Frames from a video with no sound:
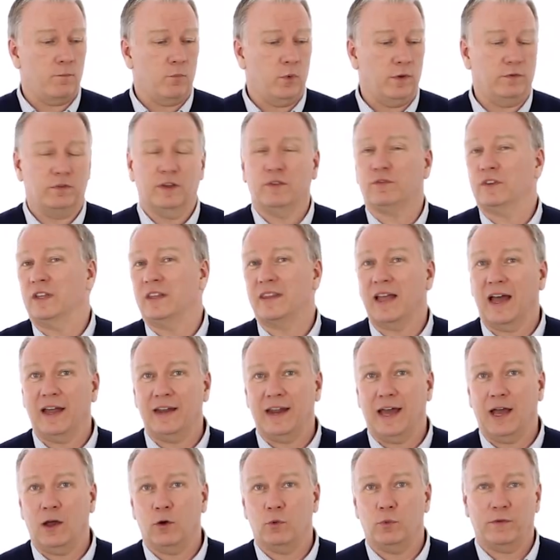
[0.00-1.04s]
We've lifted that
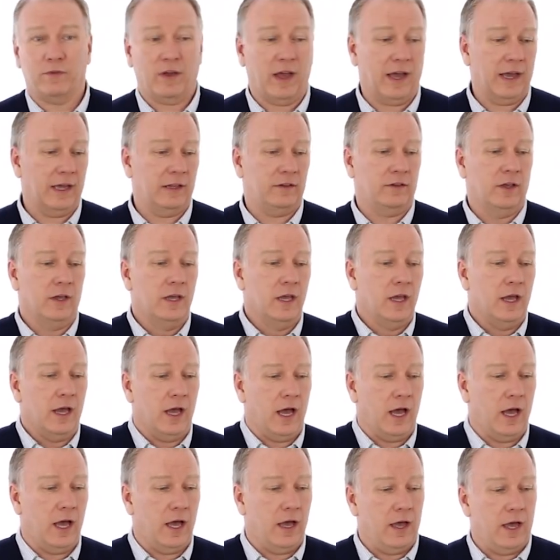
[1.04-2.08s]
now. We've had
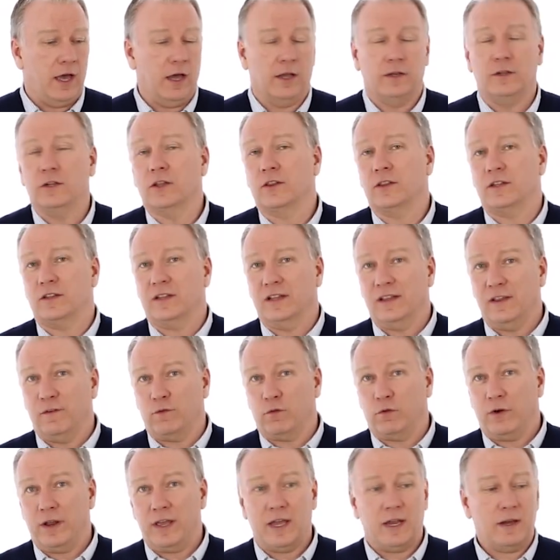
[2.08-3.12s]
another
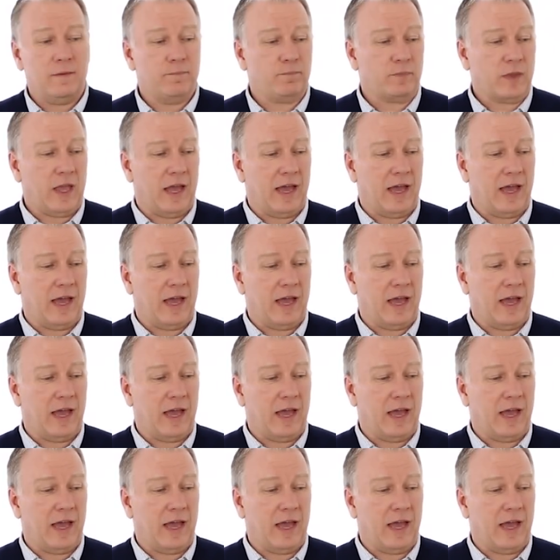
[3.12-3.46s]
delivery in,